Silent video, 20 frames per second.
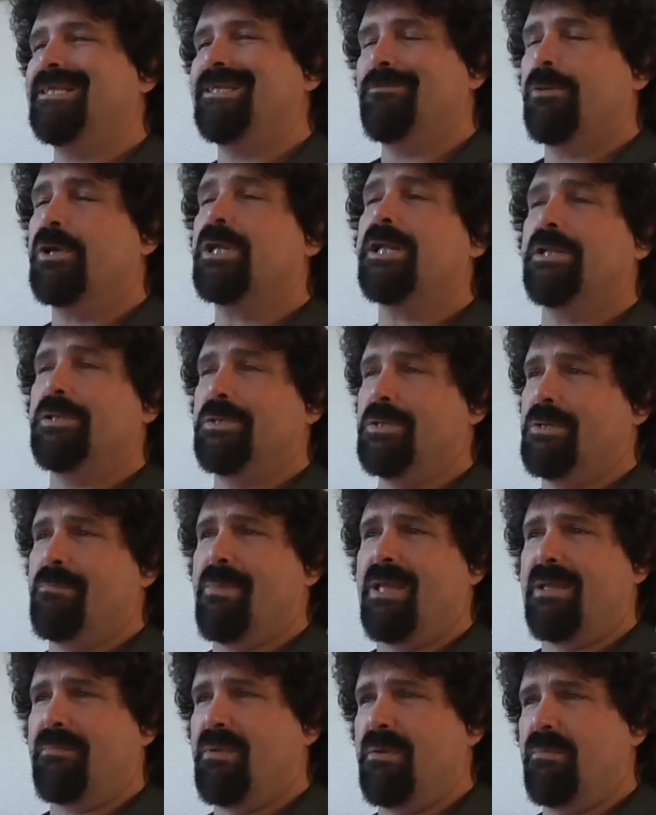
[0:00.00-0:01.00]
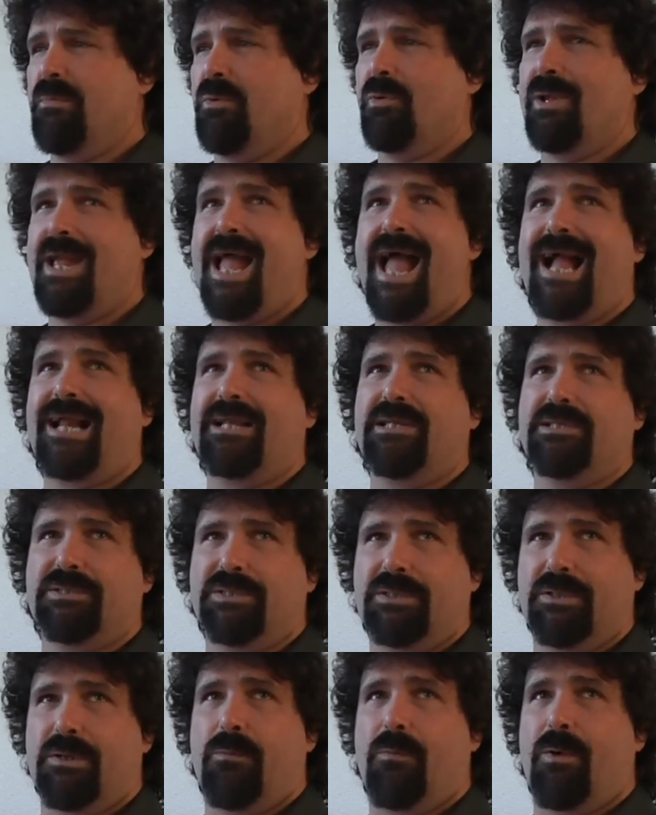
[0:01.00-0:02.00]
What can I do to make people react a
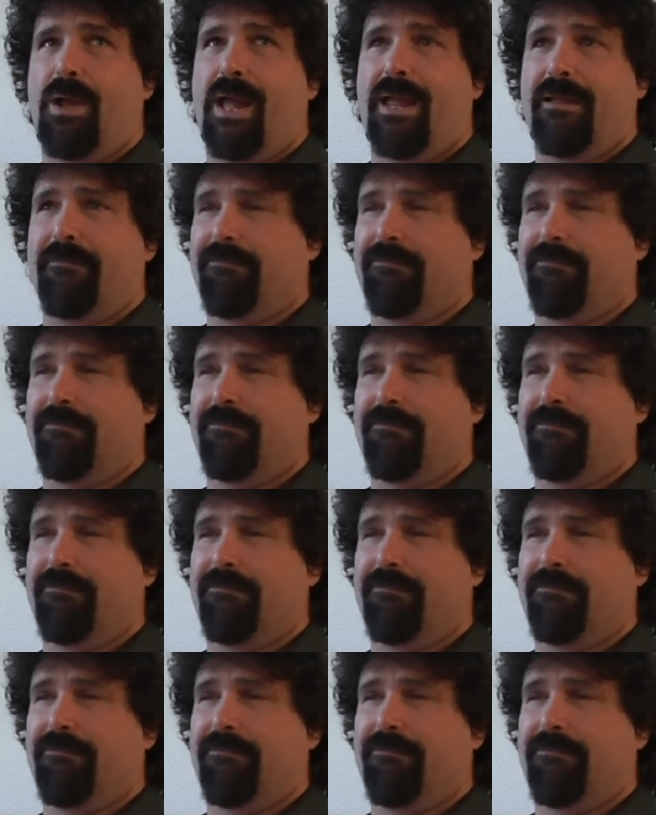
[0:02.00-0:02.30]
certain way?